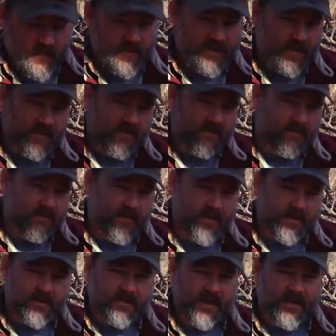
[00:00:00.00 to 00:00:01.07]
fortunately
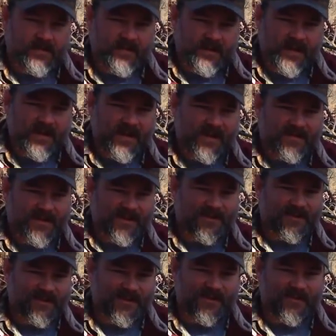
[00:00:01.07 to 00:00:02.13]
for us, we have some land nav
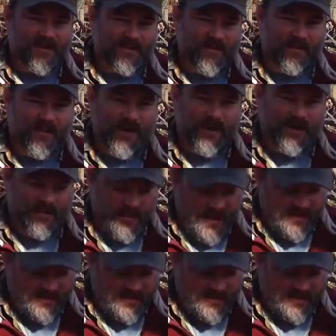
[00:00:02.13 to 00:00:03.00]
skills, so that's what we're out here